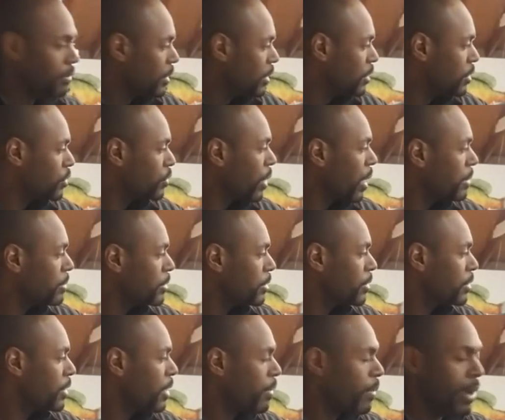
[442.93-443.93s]
the straps
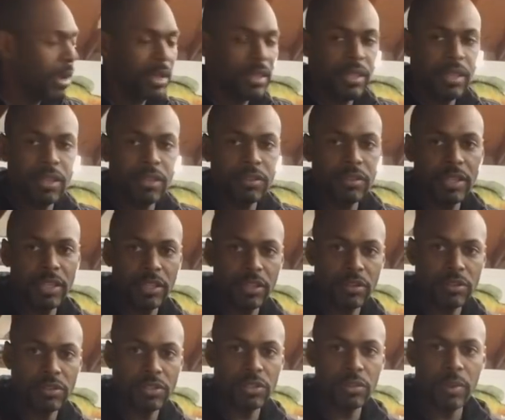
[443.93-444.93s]
are directly underneath
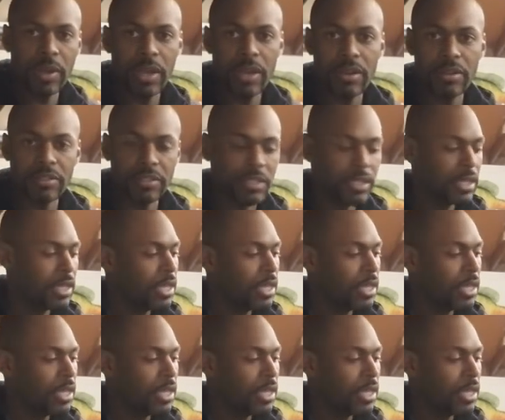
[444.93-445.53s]
those squares.